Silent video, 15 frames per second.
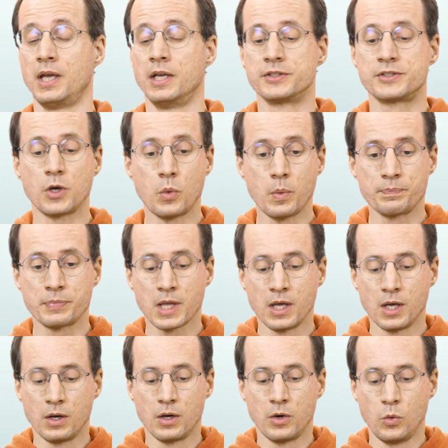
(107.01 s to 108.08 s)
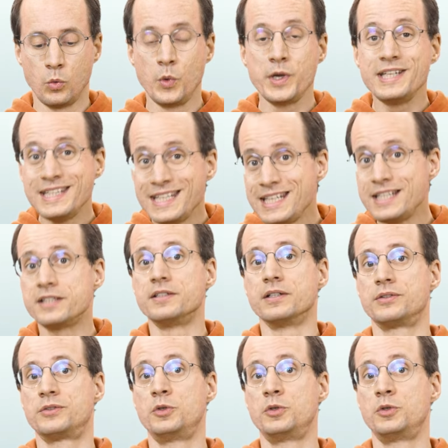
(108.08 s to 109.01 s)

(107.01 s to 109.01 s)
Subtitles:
So we needed